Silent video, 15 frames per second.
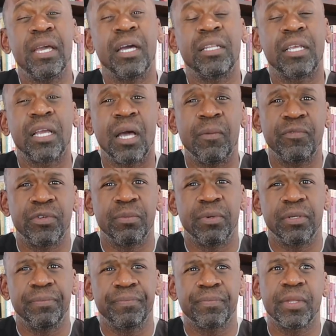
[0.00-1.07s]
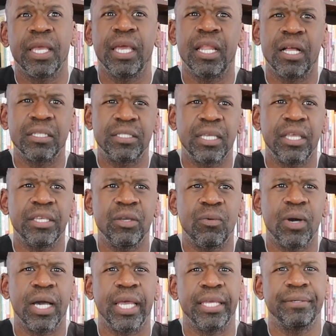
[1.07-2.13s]
uncomfortable, and I'll tell you
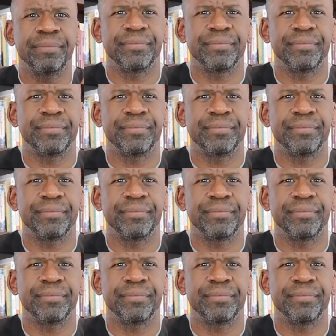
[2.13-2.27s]
why.